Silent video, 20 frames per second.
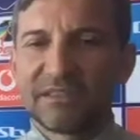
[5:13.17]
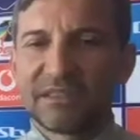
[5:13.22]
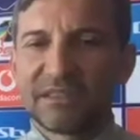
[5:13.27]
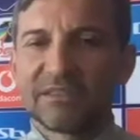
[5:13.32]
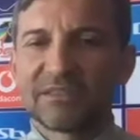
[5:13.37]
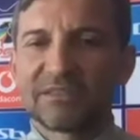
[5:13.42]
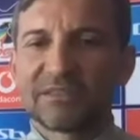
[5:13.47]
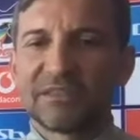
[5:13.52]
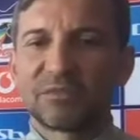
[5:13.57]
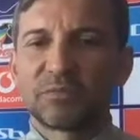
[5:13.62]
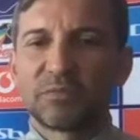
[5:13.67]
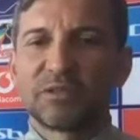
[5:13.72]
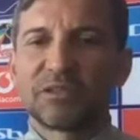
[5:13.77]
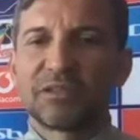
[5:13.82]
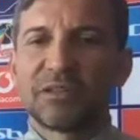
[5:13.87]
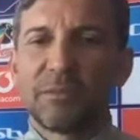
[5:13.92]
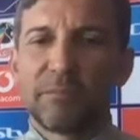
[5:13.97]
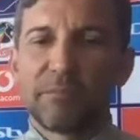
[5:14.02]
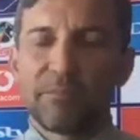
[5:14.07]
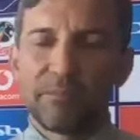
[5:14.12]
This is this what
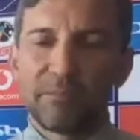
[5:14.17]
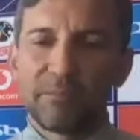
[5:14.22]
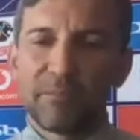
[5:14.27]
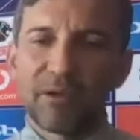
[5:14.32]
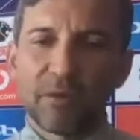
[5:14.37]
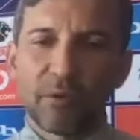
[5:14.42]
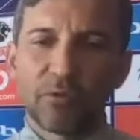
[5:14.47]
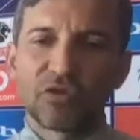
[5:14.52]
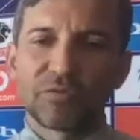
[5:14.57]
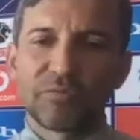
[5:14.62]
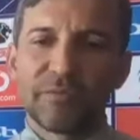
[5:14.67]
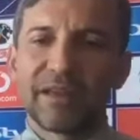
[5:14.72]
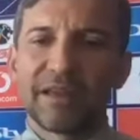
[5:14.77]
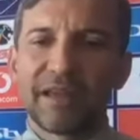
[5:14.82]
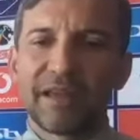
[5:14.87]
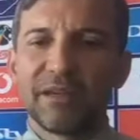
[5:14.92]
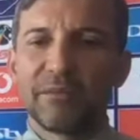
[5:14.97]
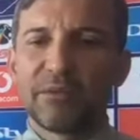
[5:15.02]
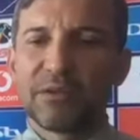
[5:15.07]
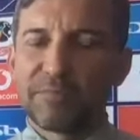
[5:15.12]
the, um, coach make
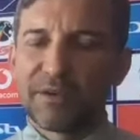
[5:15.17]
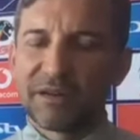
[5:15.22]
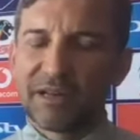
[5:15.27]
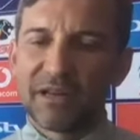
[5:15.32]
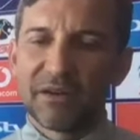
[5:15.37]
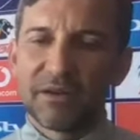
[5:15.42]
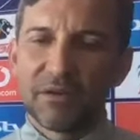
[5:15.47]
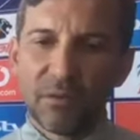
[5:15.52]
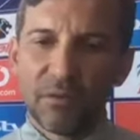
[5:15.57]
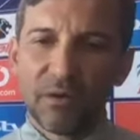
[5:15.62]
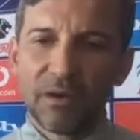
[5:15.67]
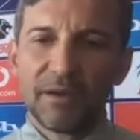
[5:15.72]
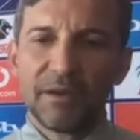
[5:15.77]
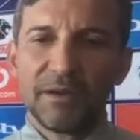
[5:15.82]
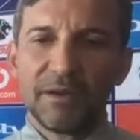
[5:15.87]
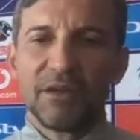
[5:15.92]
angry, but I know